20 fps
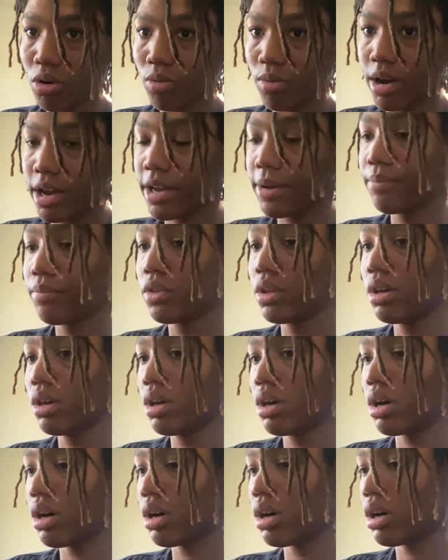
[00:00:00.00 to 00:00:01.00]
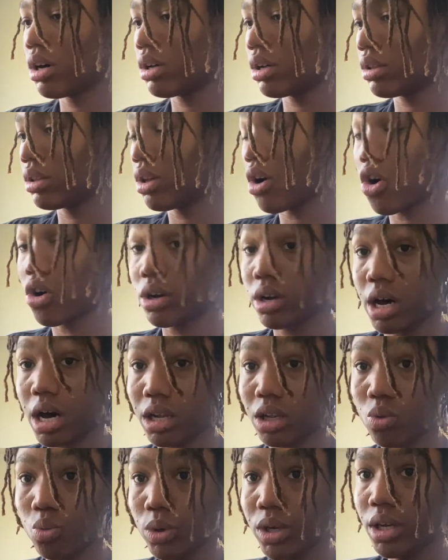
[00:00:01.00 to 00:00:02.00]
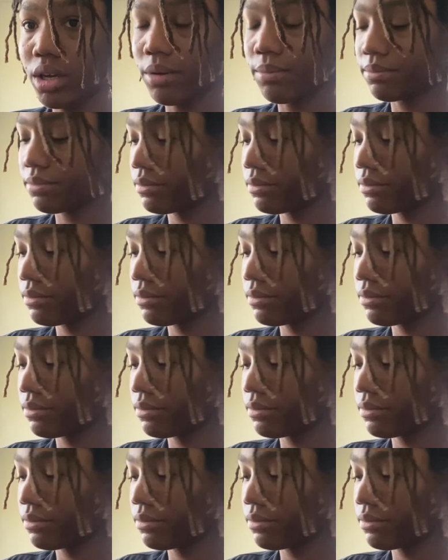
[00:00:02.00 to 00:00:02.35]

right? On Halloween.